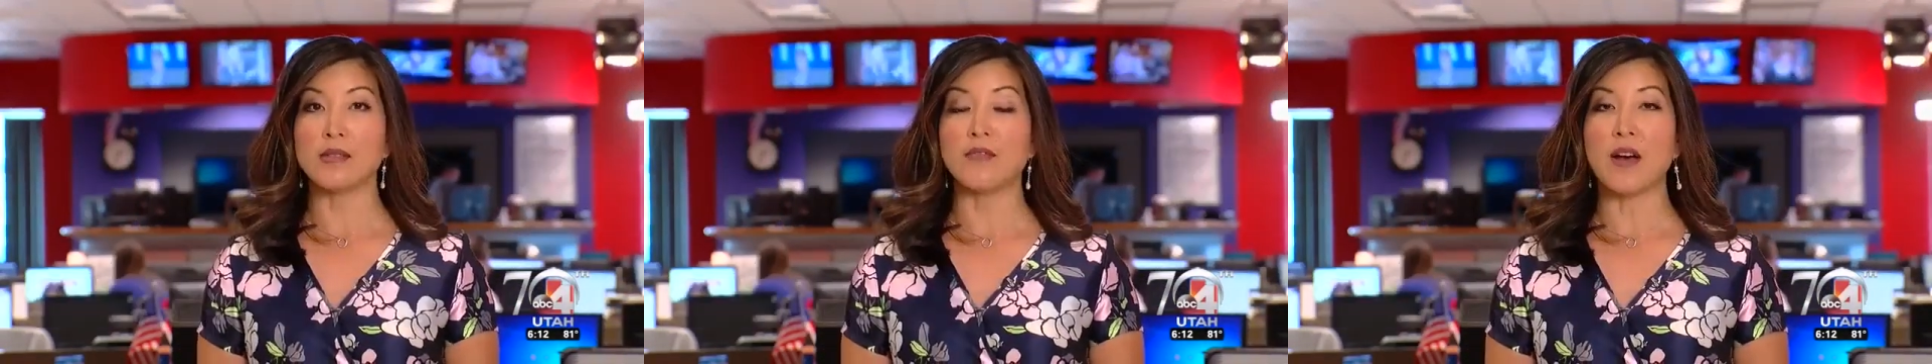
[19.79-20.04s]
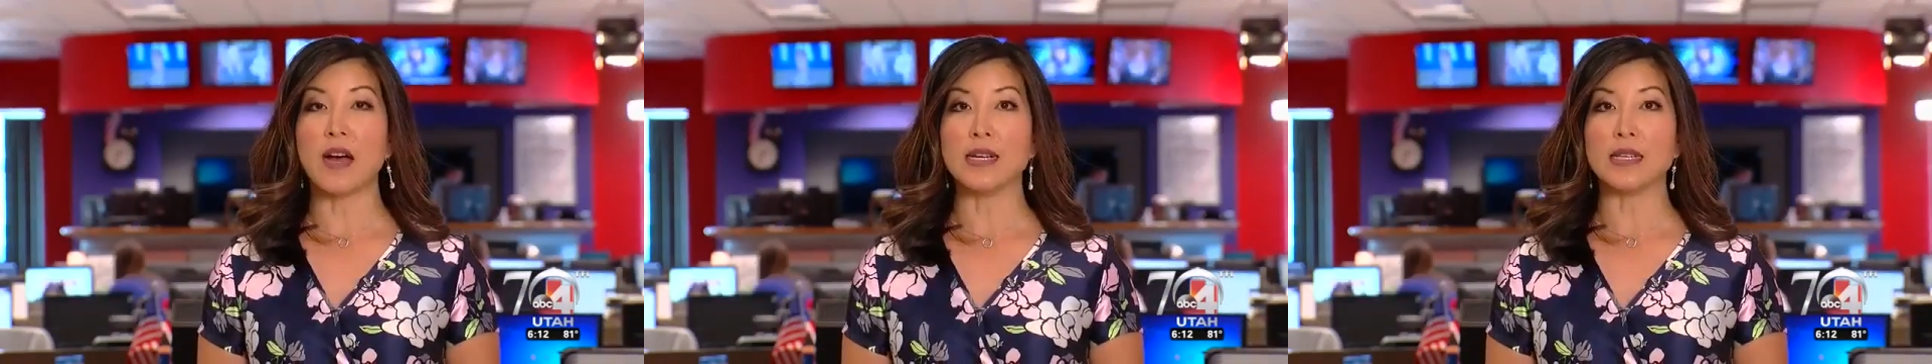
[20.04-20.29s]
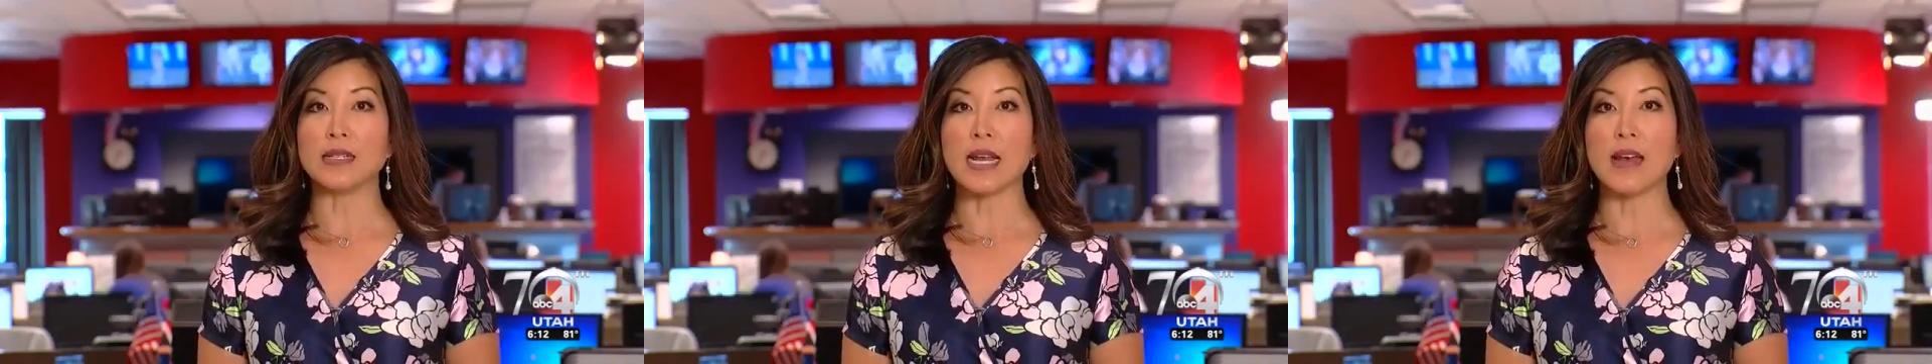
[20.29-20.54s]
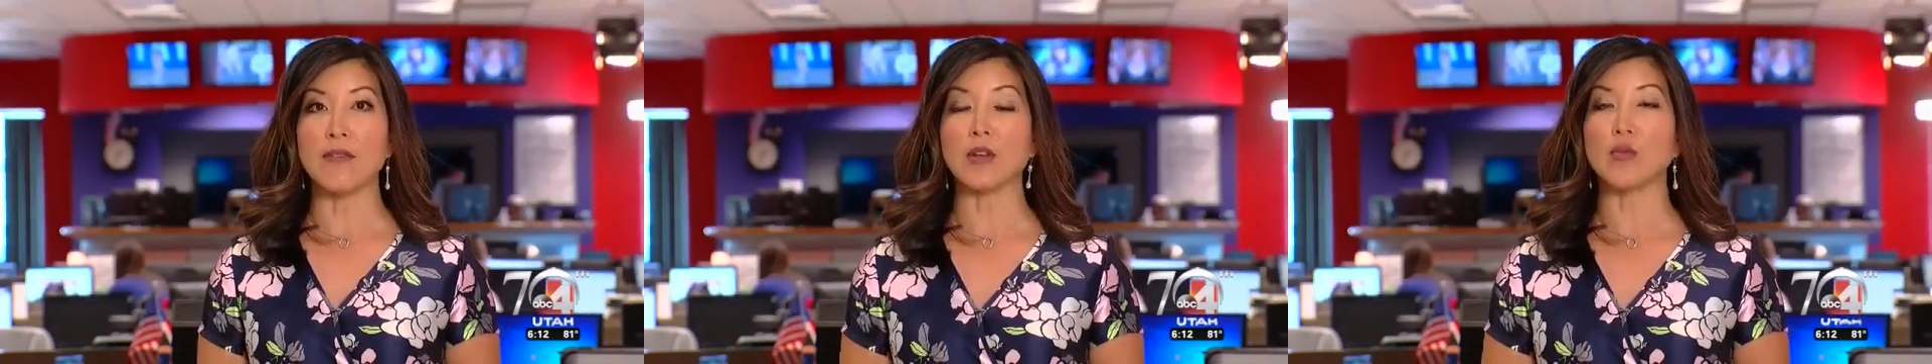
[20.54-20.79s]
defined as
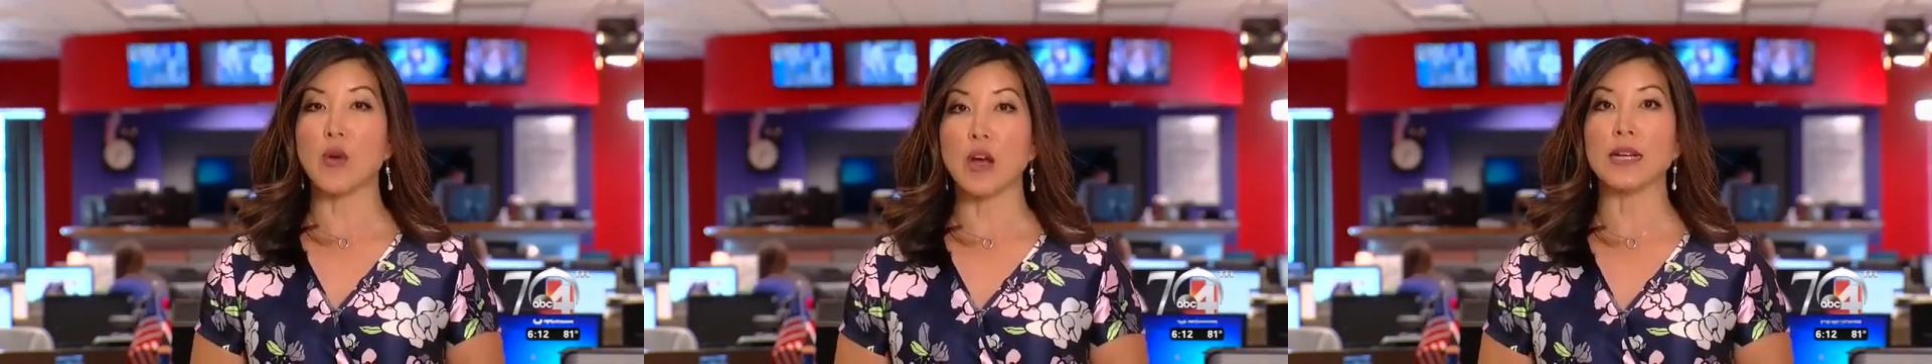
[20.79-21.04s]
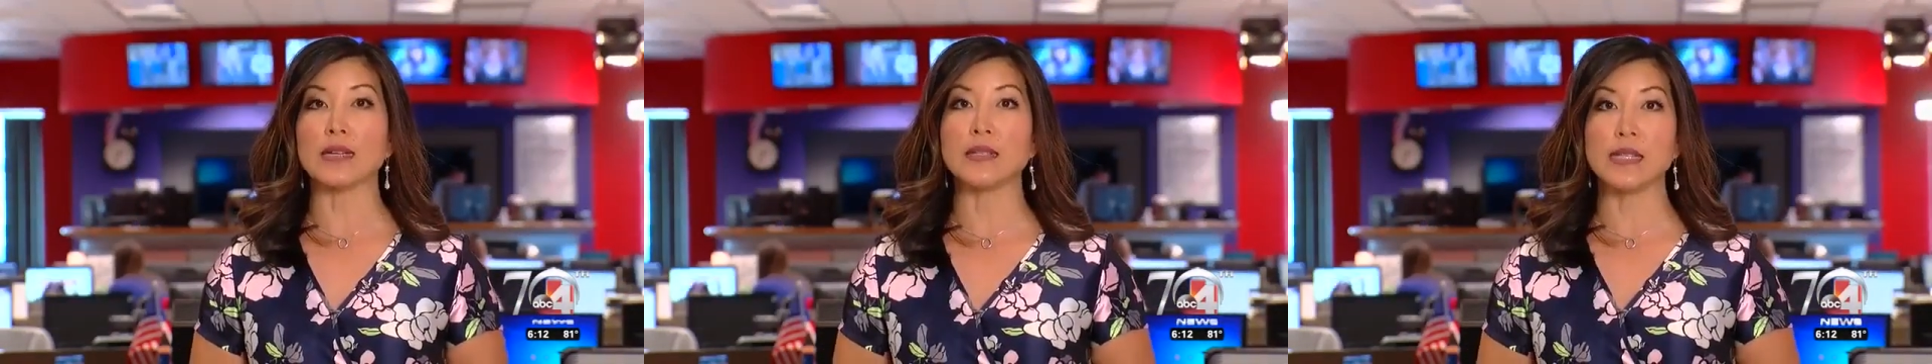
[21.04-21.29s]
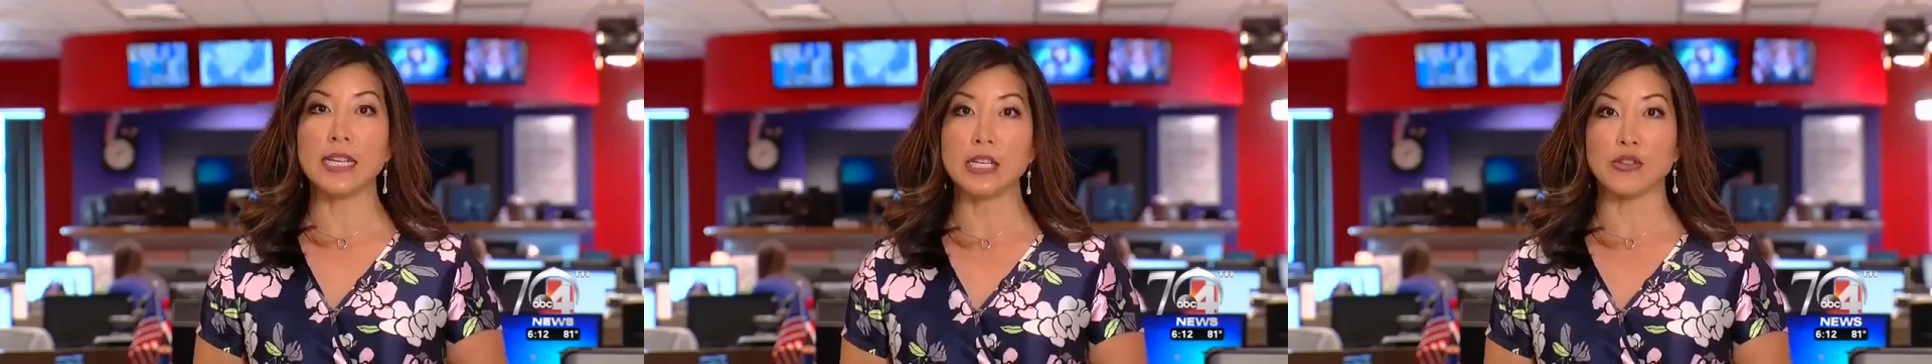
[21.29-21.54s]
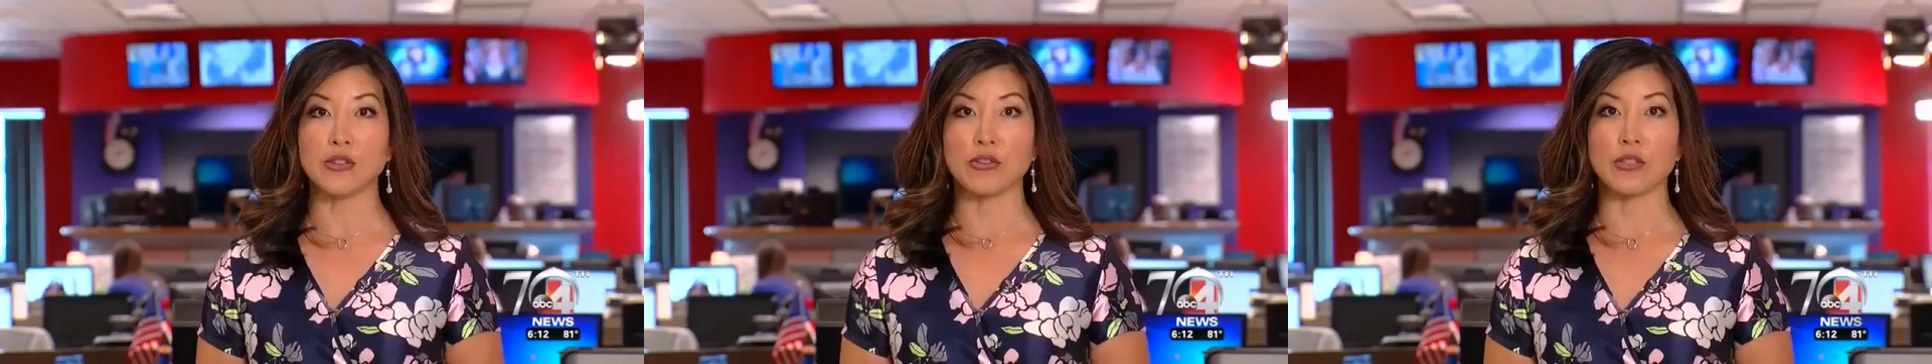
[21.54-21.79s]
having chronic
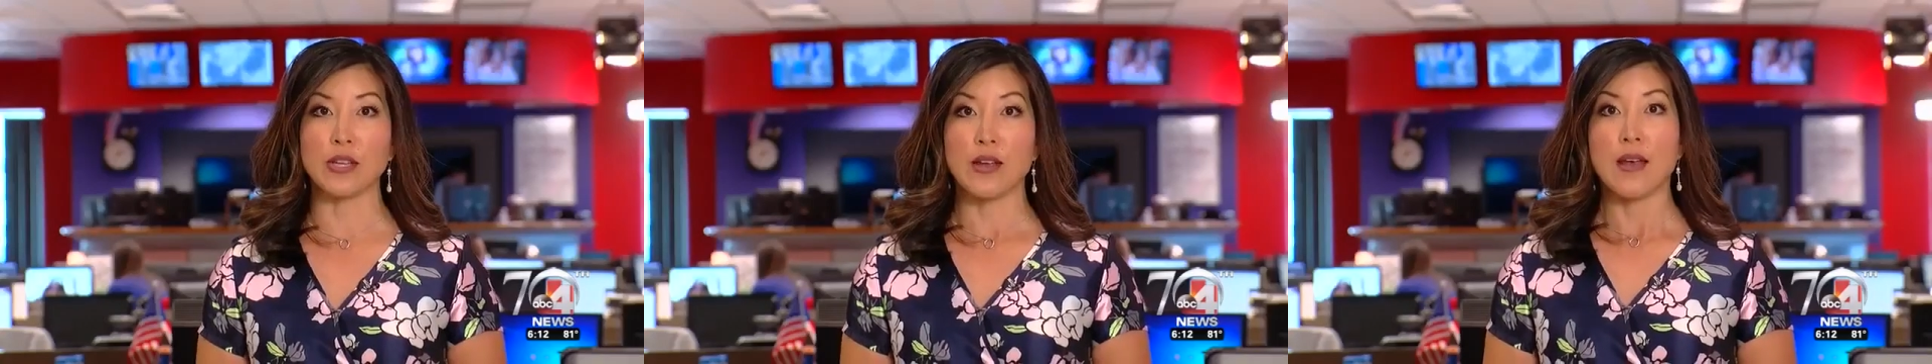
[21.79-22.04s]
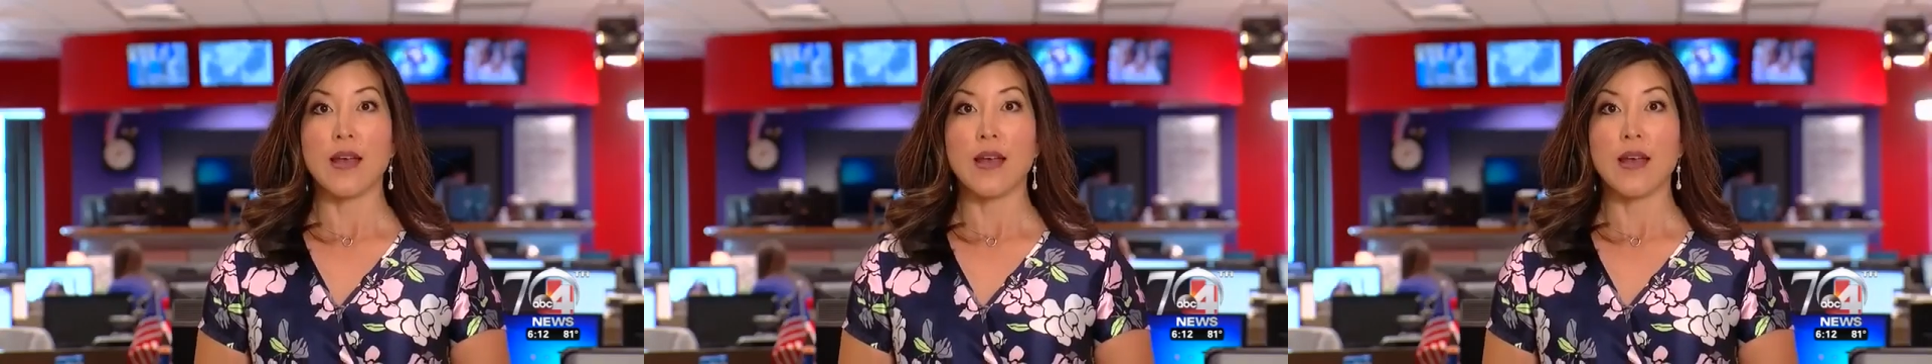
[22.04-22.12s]
seizures,